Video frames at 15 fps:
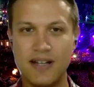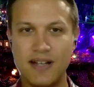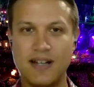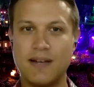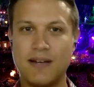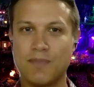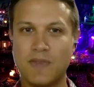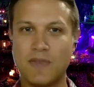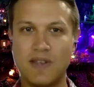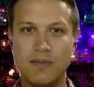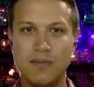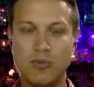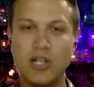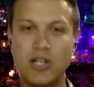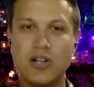Um,
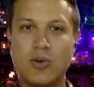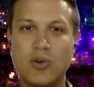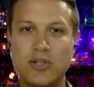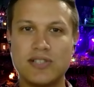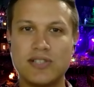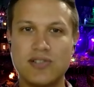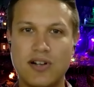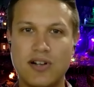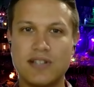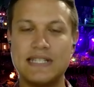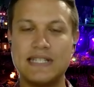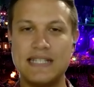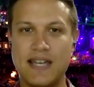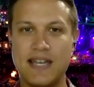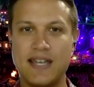we are going to talk
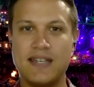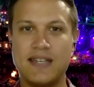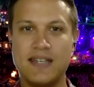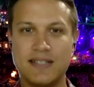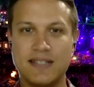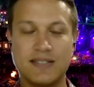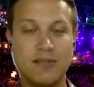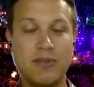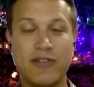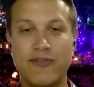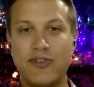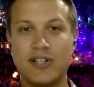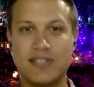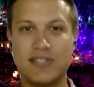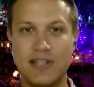today. It's going to be a
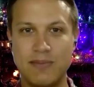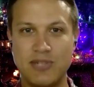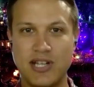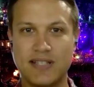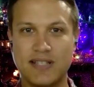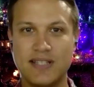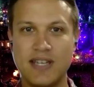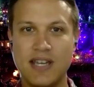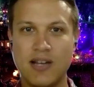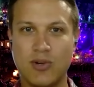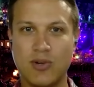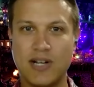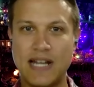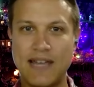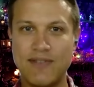fun subject.
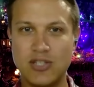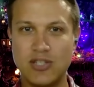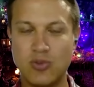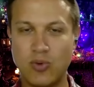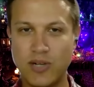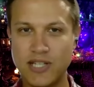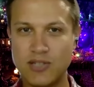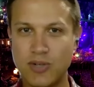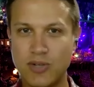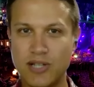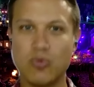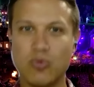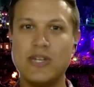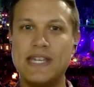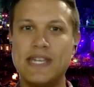We're going to have a
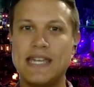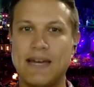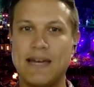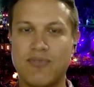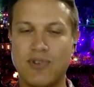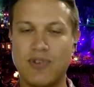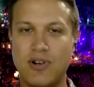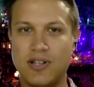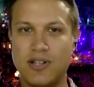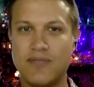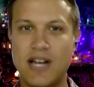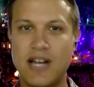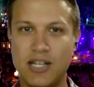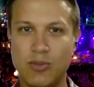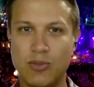2020 recap for all of
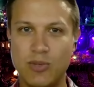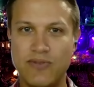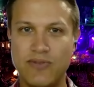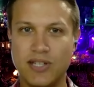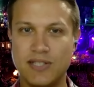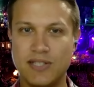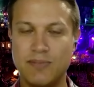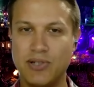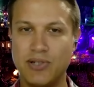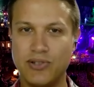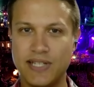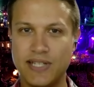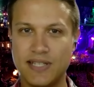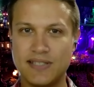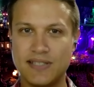the Halloween Village
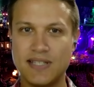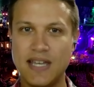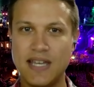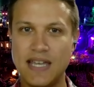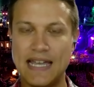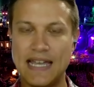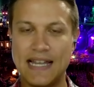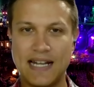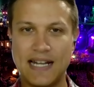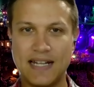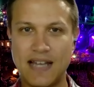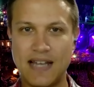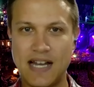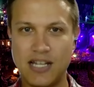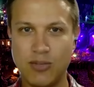buildings and kind
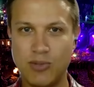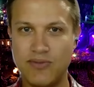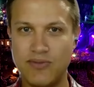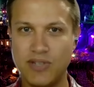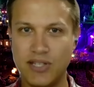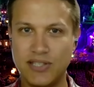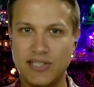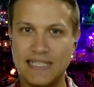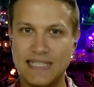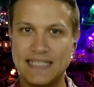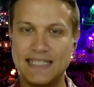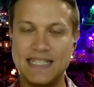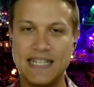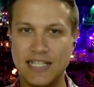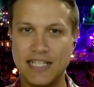of the Halloween villaging
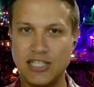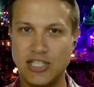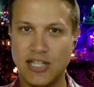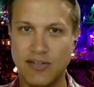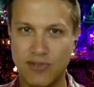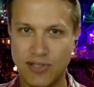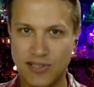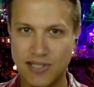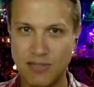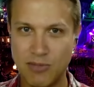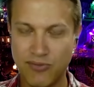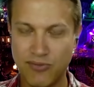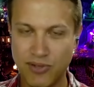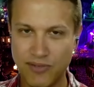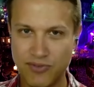scene in general. It's going
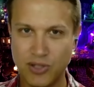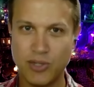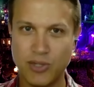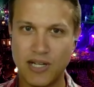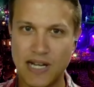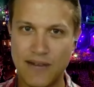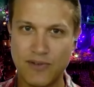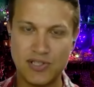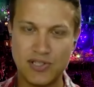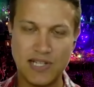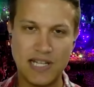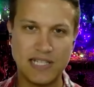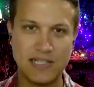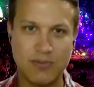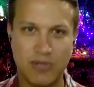to be free flowing
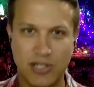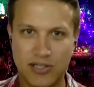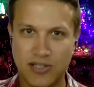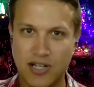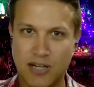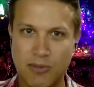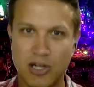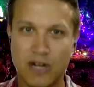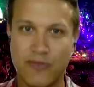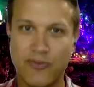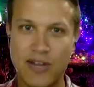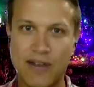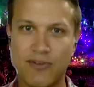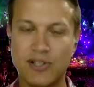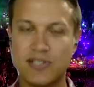conversation. We're going to talk about our
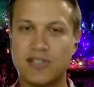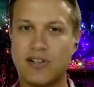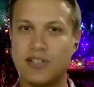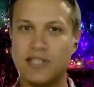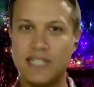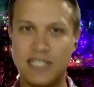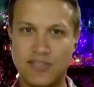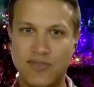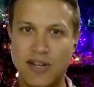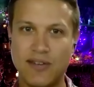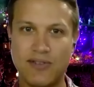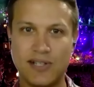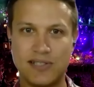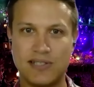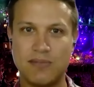favorites, our least
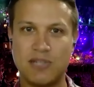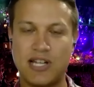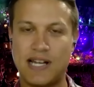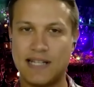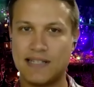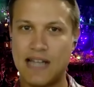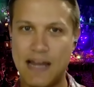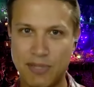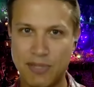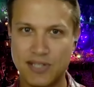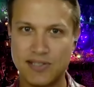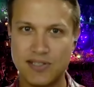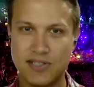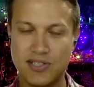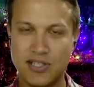favorites, some of the hot
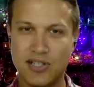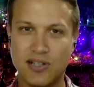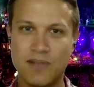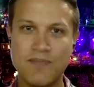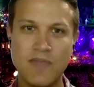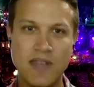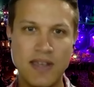topics this year